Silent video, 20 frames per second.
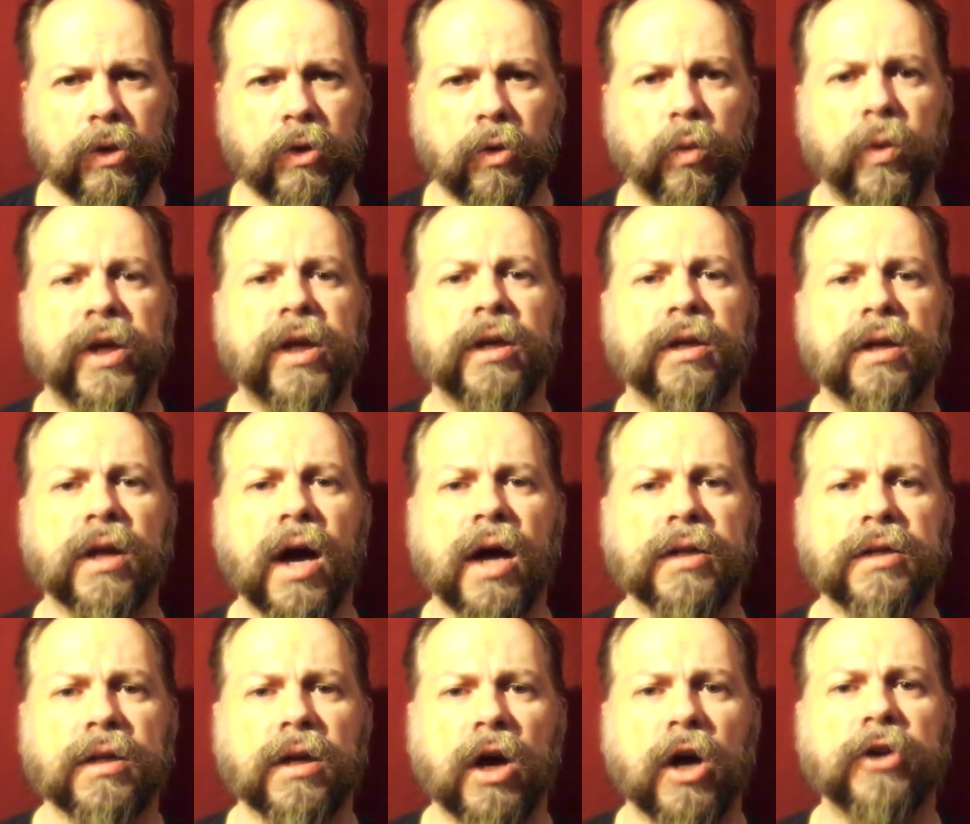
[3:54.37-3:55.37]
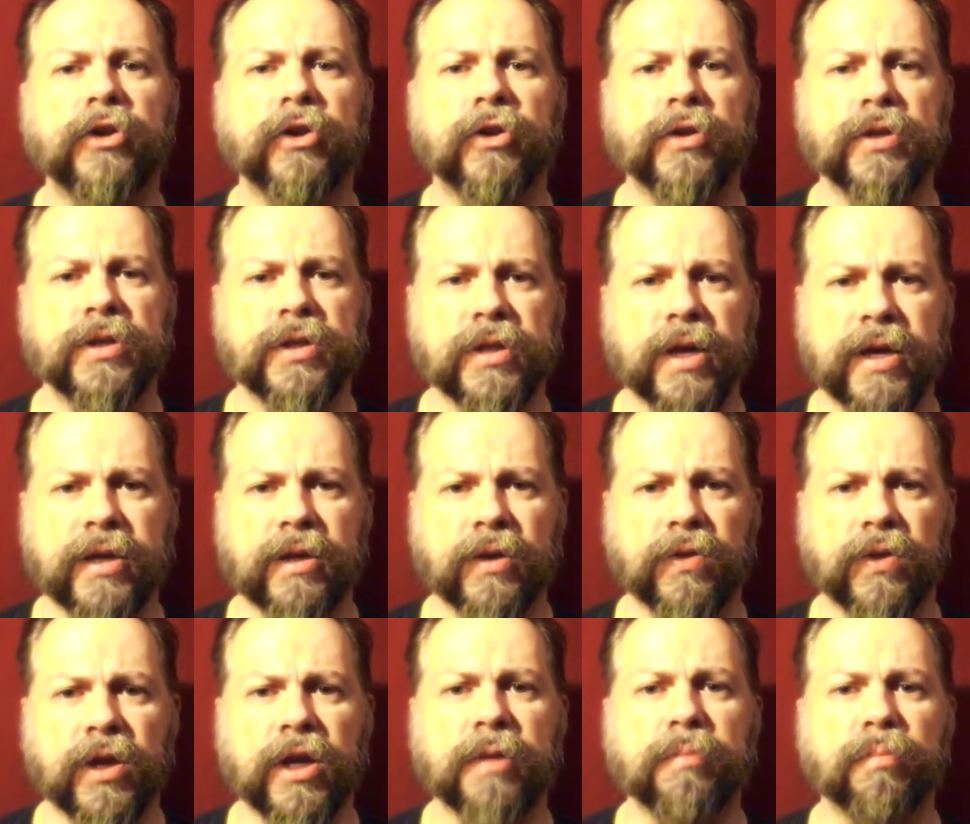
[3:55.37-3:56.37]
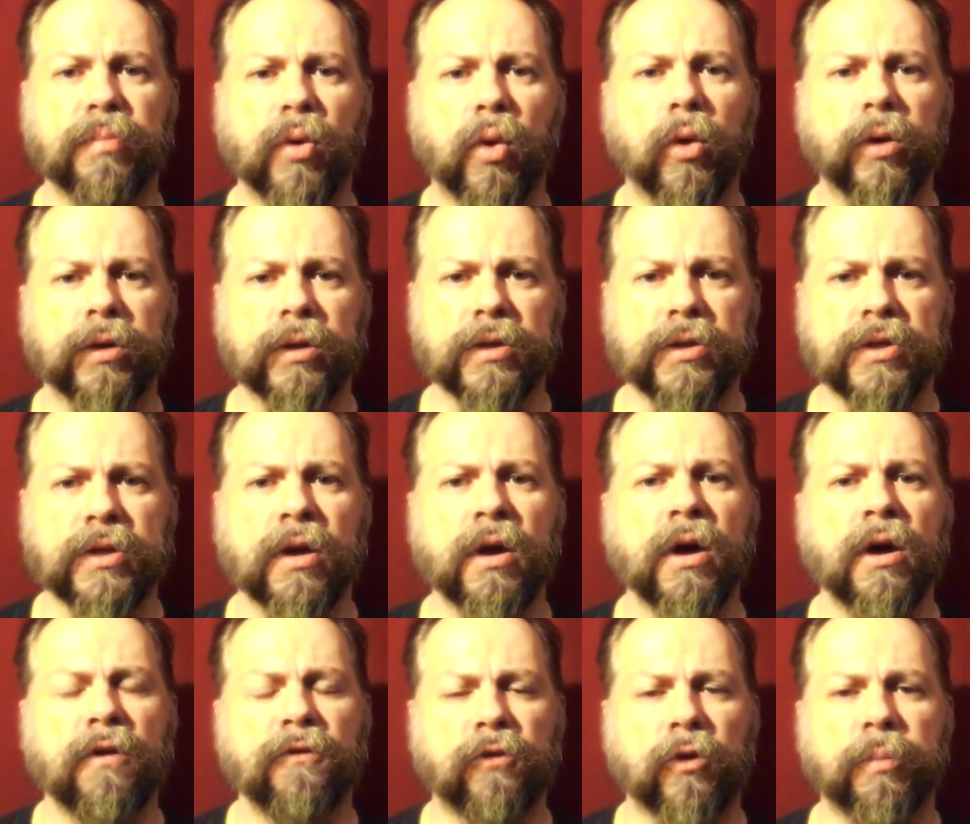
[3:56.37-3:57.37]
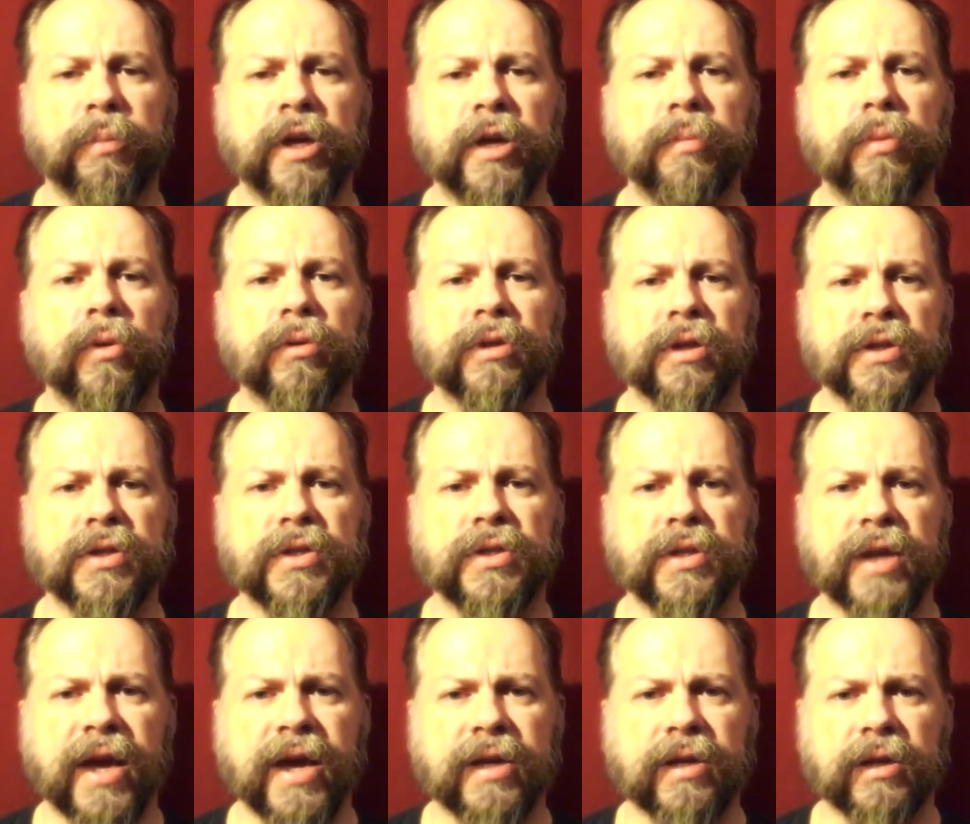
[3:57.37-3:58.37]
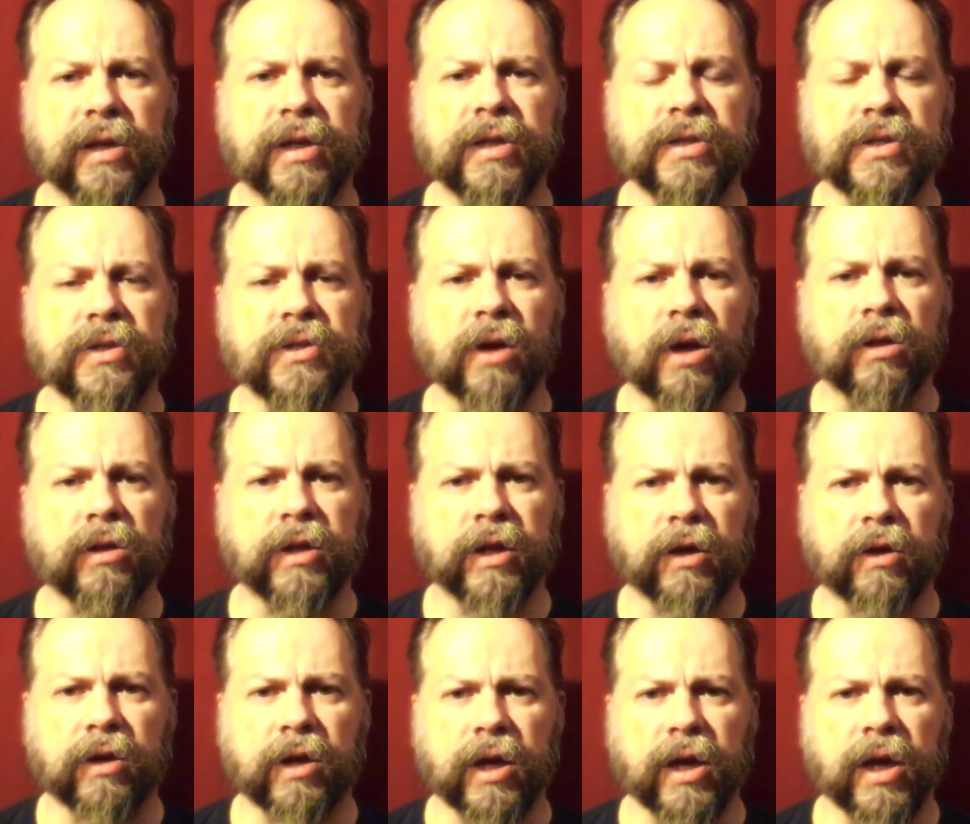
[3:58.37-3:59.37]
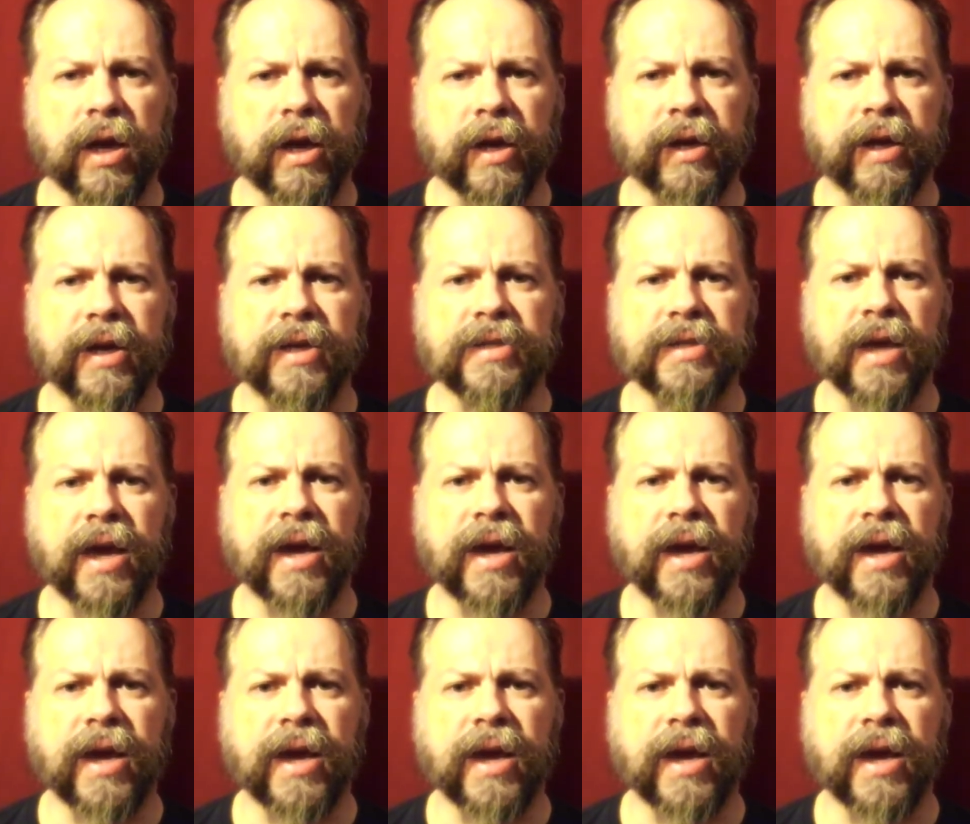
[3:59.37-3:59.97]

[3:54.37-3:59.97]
We cannot understate the importance for people to stand in solidarity against